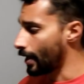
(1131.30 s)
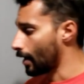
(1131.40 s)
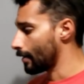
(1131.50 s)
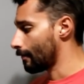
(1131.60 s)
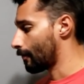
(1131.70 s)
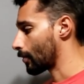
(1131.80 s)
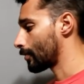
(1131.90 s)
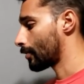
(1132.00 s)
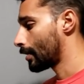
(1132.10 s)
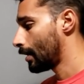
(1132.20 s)
down even
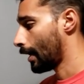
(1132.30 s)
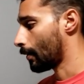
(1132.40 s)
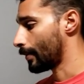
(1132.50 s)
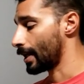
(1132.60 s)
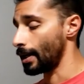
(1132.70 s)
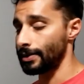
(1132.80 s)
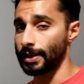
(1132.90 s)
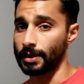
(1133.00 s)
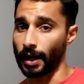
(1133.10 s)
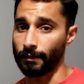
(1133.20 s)
further, and we get into
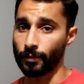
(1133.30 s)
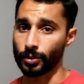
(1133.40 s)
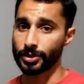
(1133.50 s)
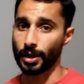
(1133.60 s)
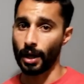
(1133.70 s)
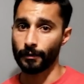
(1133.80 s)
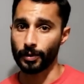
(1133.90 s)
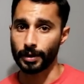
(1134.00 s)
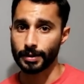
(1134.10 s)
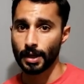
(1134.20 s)
the Nightforce
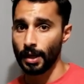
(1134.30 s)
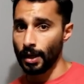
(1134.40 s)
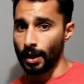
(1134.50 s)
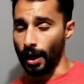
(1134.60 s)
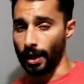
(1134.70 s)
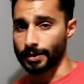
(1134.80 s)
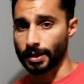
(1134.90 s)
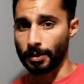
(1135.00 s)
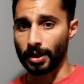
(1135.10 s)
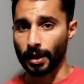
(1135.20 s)
offerings. Uh,
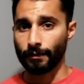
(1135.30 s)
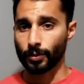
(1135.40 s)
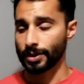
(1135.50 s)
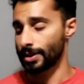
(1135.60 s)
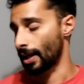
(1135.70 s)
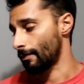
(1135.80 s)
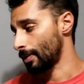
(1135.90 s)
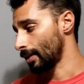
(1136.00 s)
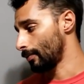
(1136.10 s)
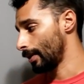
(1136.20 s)
some of the Nightforces that I
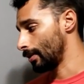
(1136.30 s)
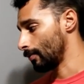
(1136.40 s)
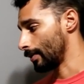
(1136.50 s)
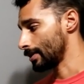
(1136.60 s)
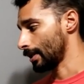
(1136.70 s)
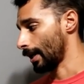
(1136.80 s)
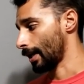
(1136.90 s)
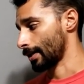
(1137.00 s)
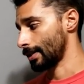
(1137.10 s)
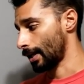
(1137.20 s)
played with was the
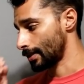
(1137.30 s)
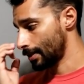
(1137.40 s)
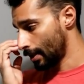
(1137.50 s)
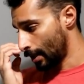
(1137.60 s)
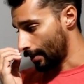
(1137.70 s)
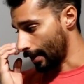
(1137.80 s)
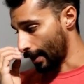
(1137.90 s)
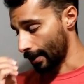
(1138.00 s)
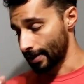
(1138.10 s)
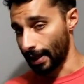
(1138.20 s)
NXS, the
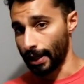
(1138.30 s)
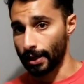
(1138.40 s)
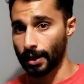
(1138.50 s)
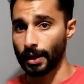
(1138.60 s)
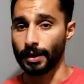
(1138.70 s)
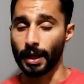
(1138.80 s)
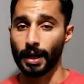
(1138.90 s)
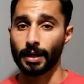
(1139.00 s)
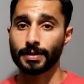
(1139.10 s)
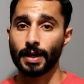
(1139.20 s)
NX8, and the
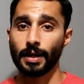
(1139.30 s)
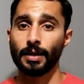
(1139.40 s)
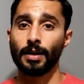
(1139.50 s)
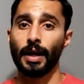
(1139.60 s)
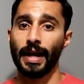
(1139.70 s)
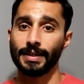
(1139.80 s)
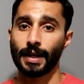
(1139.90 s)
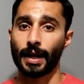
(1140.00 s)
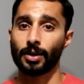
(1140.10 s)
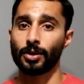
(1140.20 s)
NX8
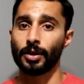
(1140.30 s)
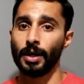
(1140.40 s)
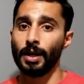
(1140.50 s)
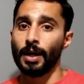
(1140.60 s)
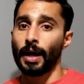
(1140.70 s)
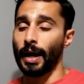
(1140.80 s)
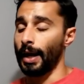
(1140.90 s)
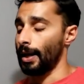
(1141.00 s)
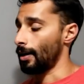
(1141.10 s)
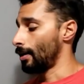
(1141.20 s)
ATACR,
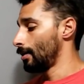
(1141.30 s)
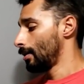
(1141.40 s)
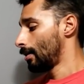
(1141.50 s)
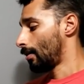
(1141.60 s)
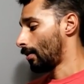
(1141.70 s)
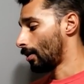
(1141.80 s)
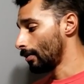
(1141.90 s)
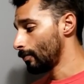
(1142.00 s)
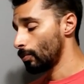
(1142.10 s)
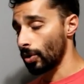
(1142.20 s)
and all
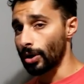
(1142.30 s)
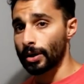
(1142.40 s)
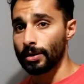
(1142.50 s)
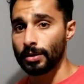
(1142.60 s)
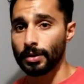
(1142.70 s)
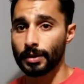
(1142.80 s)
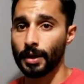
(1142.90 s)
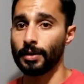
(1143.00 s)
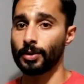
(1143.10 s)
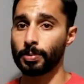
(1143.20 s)
of them work
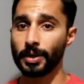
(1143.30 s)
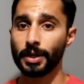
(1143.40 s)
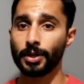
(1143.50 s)
they, they're pretty